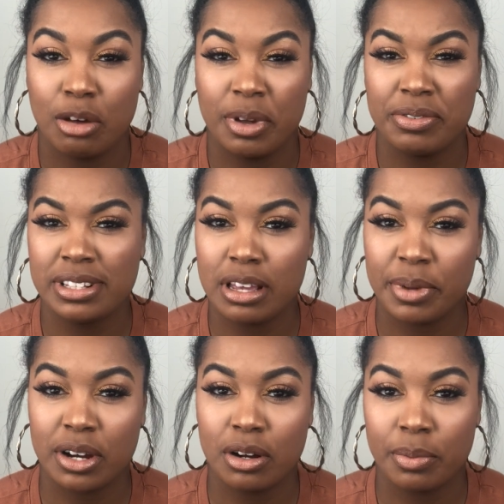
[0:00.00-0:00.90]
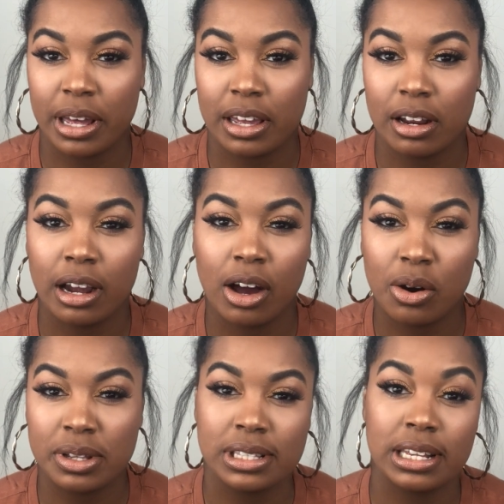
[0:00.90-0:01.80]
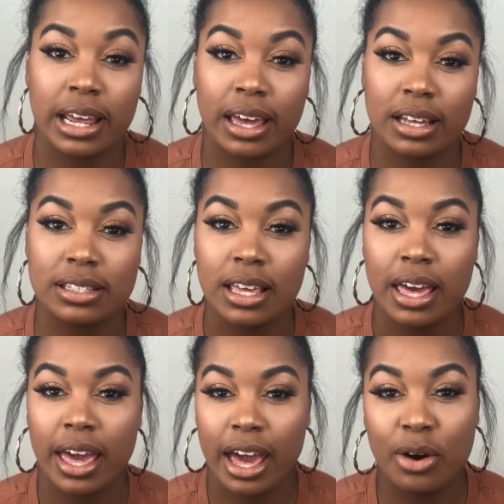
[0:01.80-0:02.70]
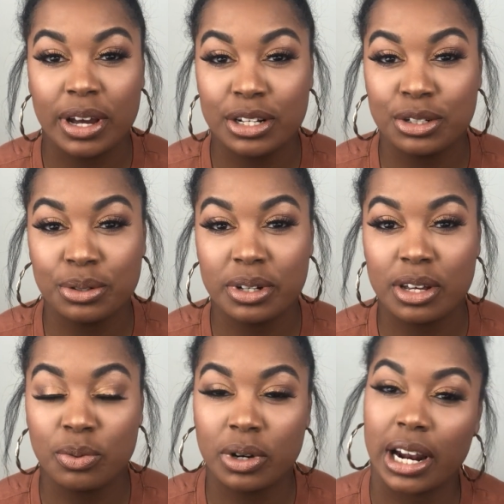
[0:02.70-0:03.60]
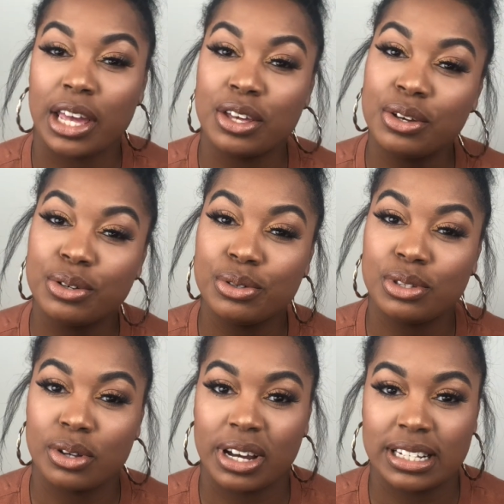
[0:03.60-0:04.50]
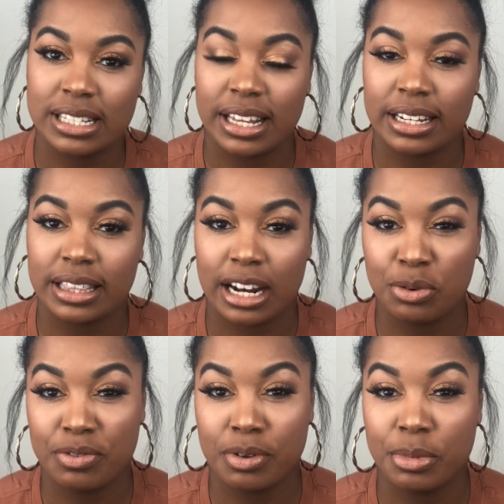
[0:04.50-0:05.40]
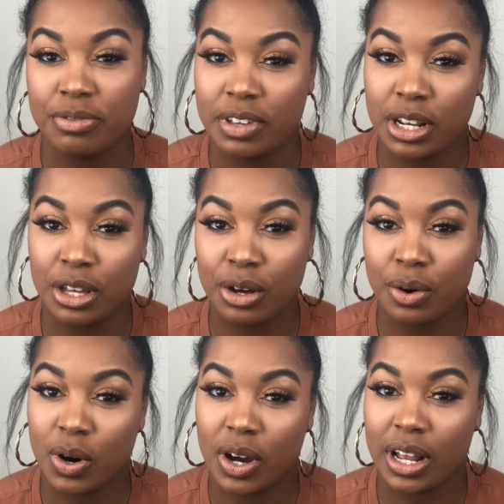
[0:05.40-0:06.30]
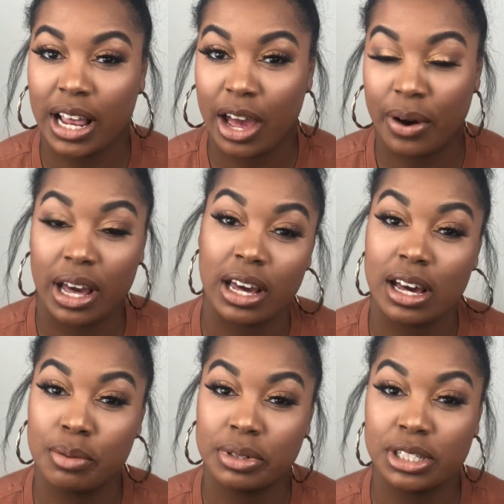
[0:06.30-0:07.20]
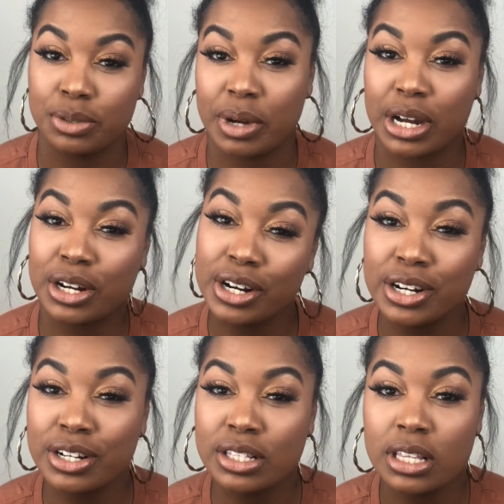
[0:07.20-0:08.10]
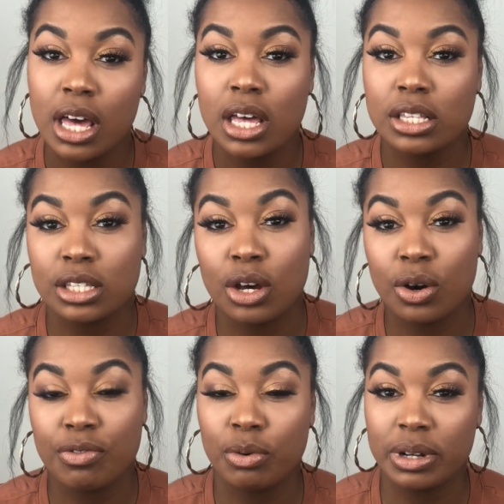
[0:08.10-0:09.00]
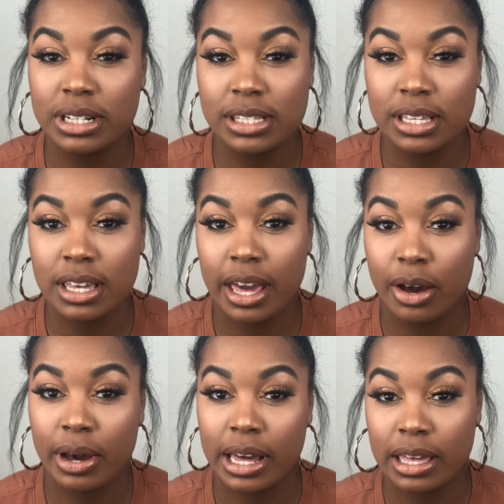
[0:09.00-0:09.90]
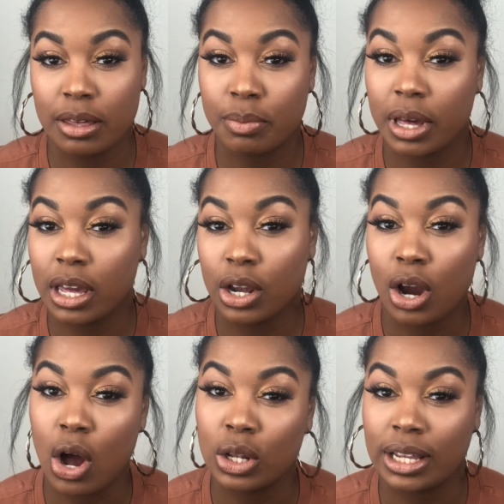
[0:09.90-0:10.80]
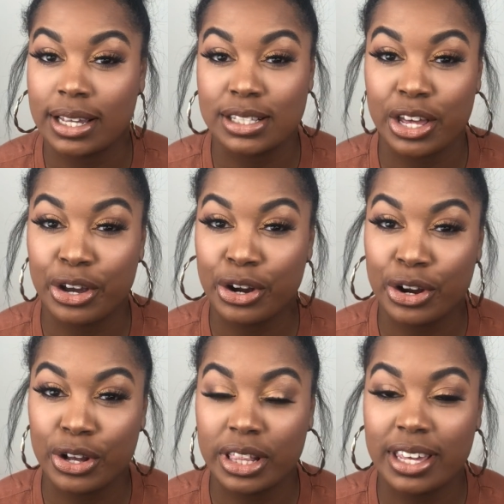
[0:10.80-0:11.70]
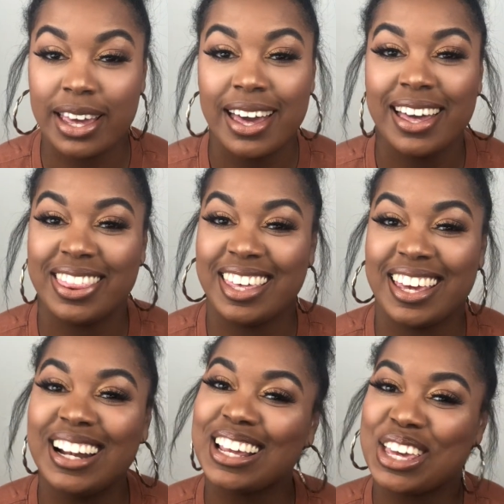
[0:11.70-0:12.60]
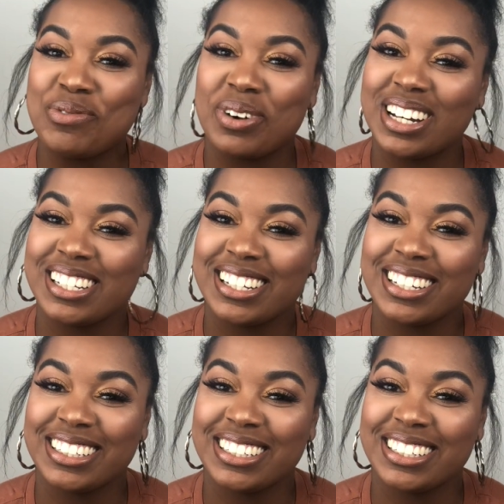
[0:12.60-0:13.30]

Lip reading: Every time I curl my hair, I always get asked how I do it, what I use, so I decided that I would film a video on how I accomplish my curls. So if you want to see how I get my hair all nice and curly, then keep watching.